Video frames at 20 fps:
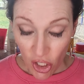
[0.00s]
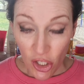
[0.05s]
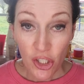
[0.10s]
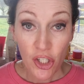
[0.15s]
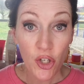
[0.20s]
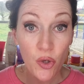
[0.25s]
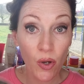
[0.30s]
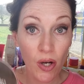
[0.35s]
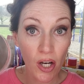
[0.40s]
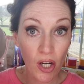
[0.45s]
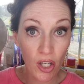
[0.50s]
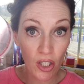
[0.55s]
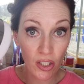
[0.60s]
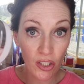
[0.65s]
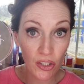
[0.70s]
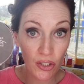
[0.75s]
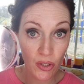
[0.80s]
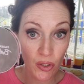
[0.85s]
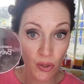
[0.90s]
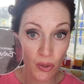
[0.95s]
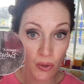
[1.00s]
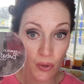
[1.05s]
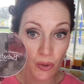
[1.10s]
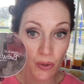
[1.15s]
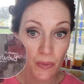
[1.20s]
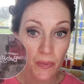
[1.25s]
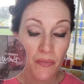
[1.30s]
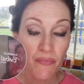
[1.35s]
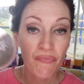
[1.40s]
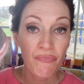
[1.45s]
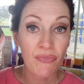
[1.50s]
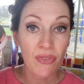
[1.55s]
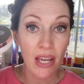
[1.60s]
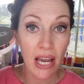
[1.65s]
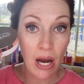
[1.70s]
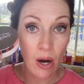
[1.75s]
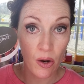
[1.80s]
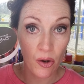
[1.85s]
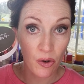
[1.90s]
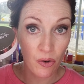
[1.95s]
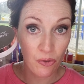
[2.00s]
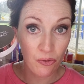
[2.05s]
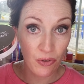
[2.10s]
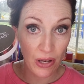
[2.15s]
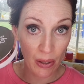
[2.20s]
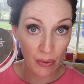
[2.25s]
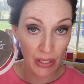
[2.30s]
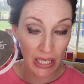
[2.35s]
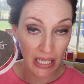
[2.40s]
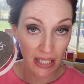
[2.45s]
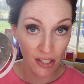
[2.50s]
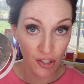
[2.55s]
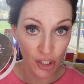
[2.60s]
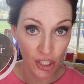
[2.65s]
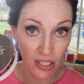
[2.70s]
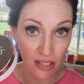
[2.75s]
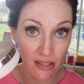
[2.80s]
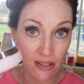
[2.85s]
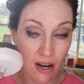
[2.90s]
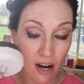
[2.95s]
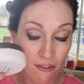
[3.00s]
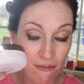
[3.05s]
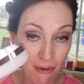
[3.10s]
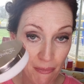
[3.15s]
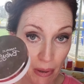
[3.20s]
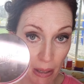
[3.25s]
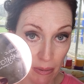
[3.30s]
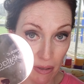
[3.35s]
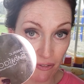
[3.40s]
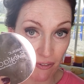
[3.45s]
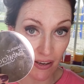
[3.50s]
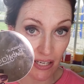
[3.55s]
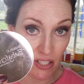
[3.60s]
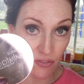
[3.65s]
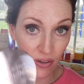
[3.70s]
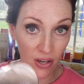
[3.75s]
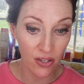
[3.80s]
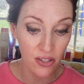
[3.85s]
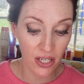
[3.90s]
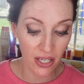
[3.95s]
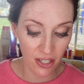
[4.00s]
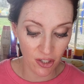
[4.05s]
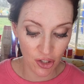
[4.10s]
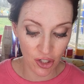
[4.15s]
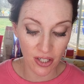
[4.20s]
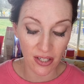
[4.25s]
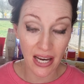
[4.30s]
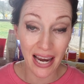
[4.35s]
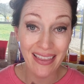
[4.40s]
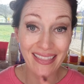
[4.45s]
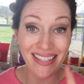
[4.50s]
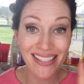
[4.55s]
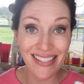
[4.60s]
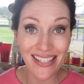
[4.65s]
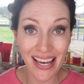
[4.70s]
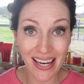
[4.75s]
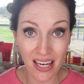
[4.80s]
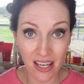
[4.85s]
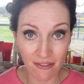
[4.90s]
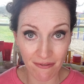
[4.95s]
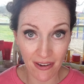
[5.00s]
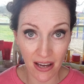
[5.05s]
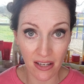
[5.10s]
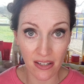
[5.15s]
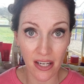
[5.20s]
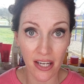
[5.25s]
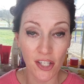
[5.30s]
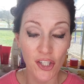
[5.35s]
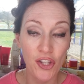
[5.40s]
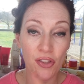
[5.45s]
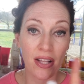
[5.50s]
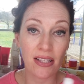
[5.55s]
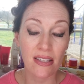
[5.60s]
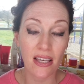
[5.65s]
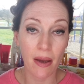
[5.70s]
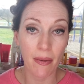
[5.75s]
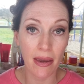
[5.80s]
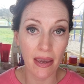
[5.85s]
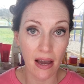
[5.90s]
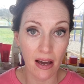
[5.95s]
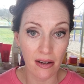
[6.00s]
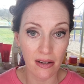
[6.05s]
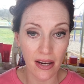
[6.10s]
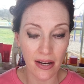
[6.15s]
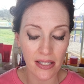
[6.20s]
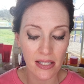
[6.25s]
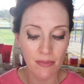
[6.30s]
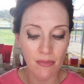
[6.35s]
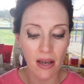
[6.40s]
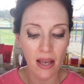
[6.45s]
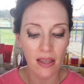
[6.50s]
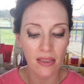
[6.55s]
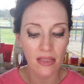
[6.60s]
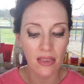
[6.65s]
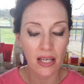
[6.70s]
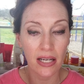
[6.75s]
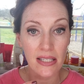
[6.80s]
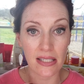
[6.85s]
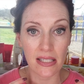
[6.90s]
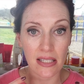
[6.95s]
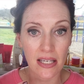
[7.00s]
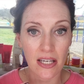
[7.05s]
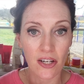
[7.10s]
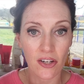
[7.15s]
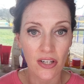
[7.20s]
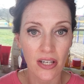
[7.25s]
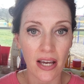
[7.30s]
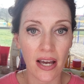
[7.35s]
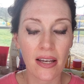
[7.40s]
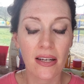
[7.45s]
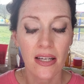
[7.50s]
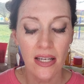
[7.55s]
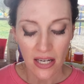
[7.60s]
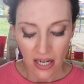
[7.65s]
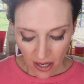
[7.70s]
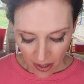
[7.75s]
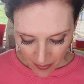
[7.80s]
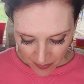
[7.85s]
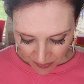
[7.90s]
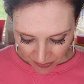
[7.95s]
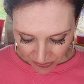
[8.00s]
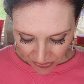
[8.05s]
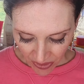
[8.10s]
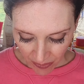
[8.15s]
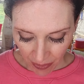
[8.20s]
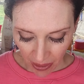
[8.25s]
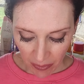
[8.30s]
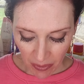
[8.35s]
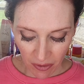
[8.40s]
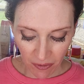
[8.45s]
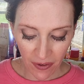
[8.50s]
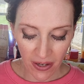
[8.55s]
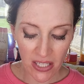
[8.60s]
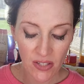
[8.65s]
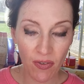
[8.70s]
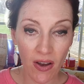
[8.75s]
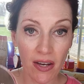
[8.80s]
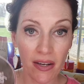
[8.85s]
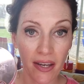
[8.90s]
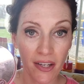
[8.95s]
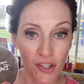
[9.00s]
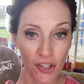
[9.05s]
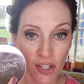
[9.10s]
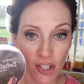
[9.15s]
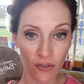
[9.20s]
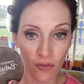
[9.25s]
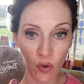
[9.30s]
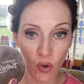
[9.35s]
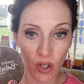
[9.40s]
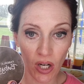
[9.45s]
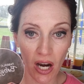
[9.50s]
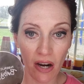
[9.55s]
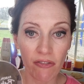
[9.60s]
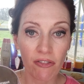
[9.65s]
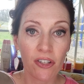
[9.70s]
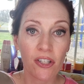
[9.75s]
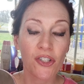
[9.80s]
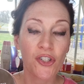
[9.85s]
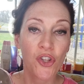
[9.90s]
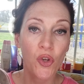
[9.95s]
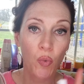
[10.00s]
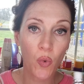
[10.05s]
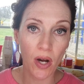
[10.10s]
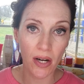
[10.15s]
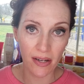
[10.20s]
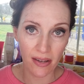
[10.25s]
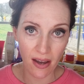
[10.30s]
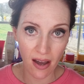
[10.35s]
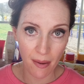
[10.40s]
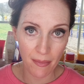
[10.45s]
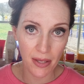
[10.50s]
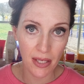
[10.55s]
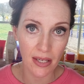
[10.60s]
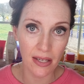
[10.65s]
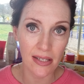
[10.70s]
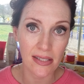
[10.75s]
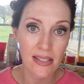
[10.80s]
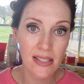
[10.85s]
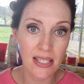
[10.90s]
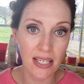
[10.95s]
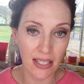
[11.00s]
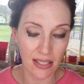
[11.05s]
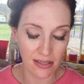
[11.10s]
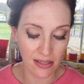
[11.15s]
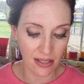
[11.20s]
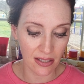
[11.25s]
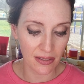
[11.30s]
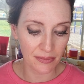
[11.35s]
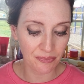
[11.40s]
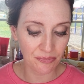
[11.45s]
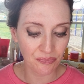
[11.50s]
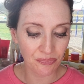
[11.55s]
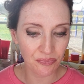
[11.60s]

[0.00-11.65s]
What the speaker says: to include our foundation, our Babyface foundation, and the second foundation that's coming out next month that isn't here yet. The Babyface foundation is full coverage. The one coming is tinted.